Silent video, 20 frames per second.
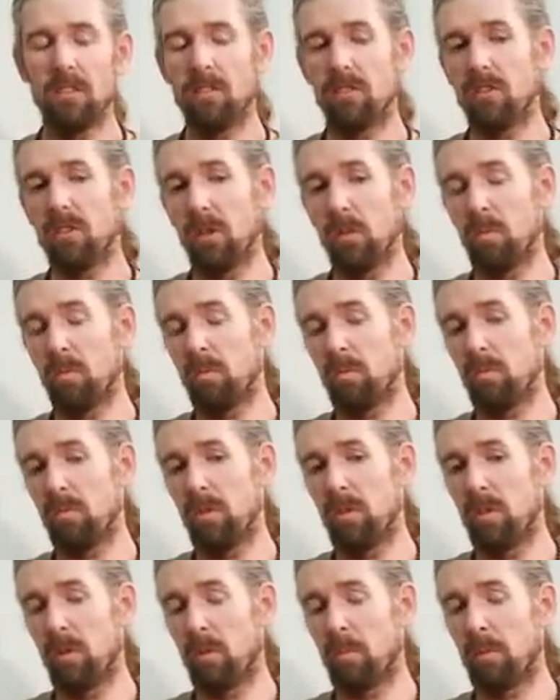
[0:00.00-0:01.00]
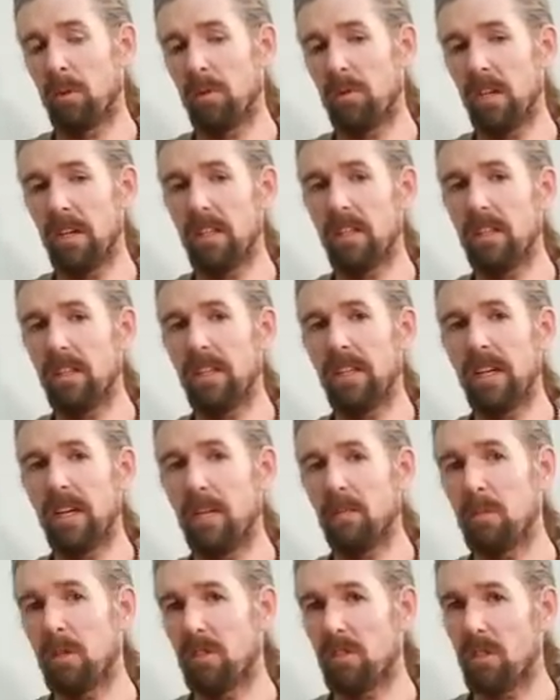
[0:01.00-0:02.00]
So, particularly
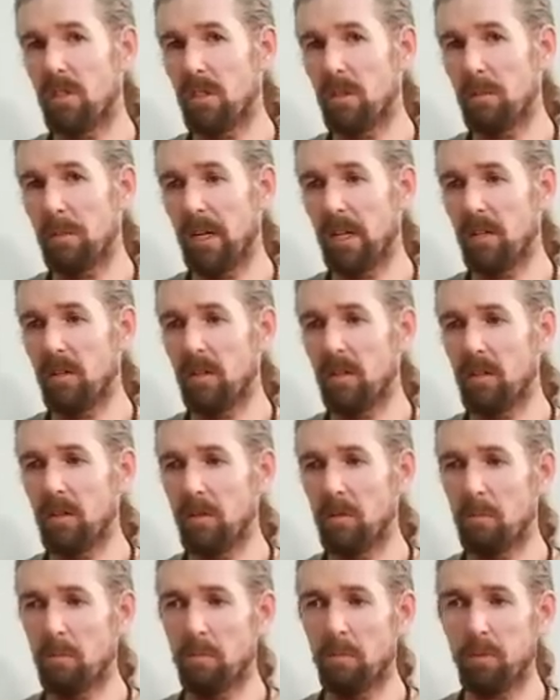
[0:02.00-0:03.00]
I'm concerned about